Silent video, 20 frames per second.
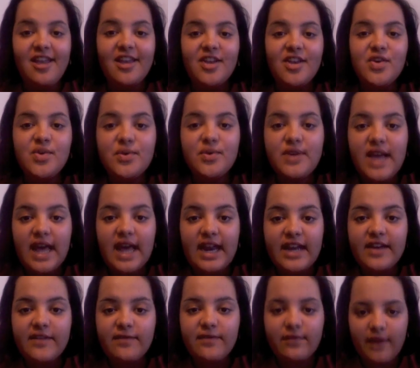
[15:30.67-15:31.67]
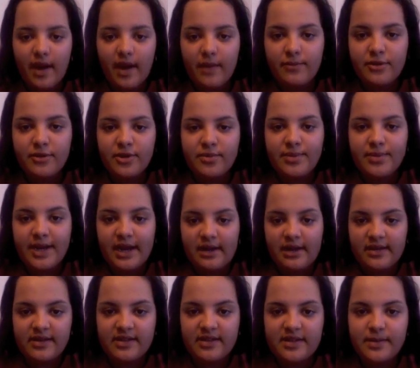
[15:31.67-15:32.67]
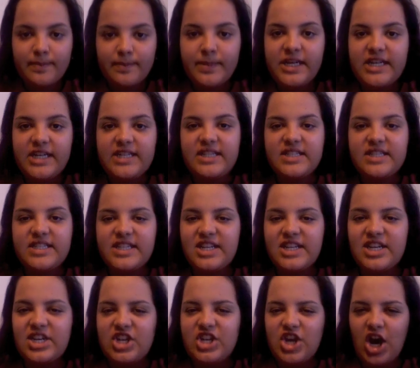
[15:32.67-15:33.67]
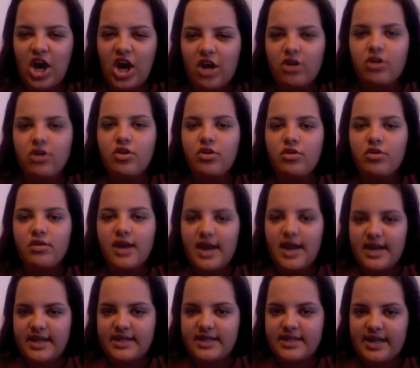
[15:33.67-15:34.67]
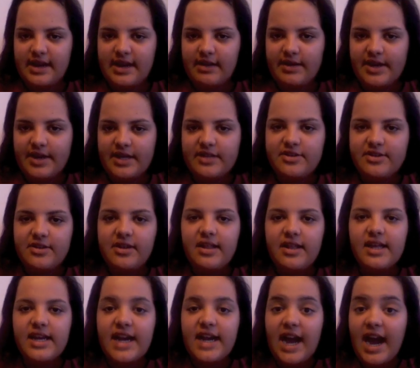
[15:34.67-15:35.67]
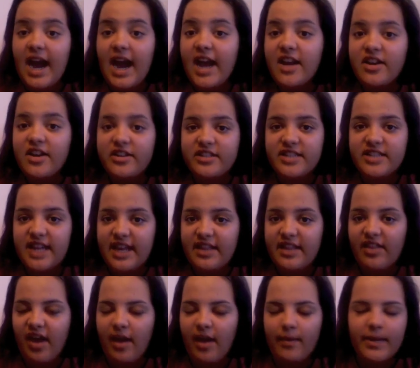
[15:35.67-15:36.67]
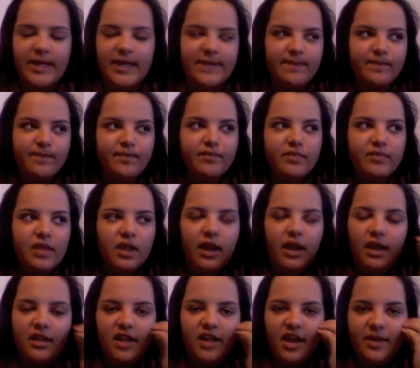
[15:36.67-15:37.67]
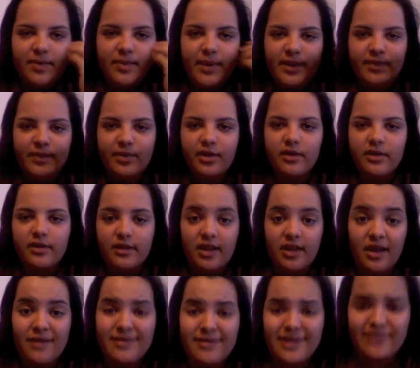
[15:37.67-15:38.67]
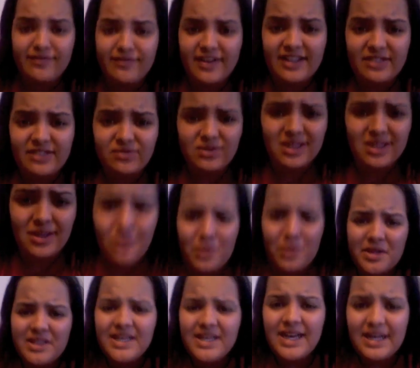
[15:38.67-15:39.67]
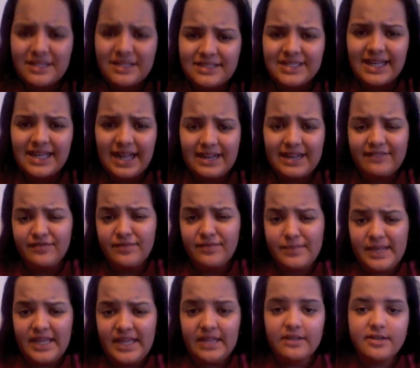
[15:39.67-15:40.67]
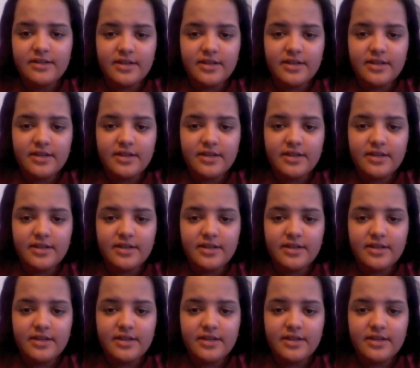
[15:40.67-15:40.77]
You get it from your parents, but it's not hereditary. So, like, I understand that, but a lot of my friends are like, what the hell does that even mean?